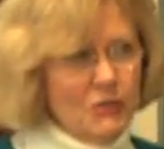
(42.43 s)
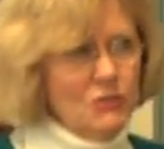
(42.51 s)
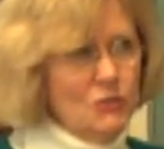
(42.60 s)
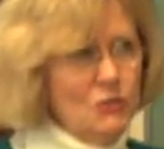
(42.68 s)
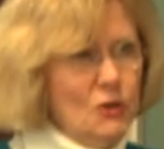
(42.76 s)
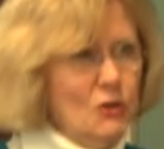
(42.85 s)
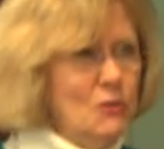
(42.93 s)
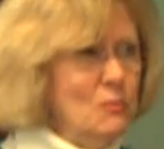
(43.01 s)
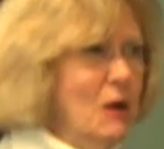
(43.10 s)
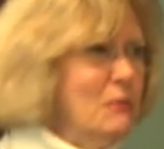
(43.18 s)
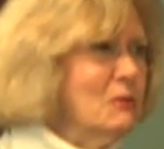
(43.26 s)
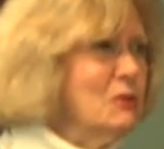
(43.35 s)
As you know, you
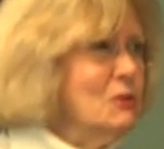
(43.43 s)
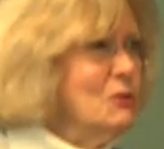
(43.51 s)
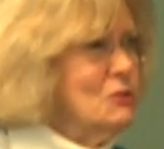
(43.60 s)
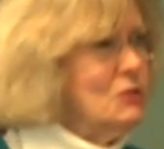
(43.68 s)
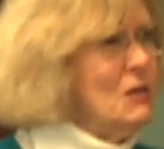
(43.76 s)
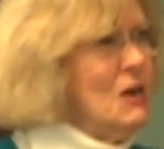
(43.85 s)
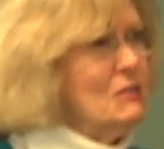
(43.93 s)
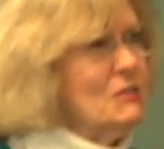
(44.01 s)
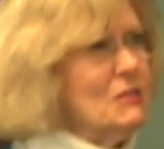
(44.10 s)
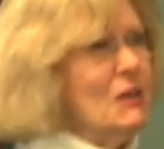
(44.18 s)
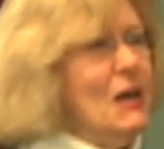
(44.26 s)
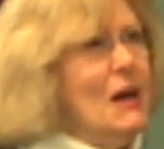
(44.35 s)
probably use your
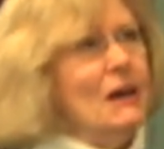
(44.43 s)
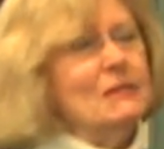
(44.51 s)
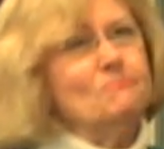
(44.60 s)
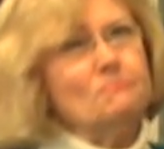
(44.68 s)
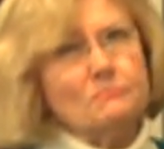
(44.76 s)
doctors a lot.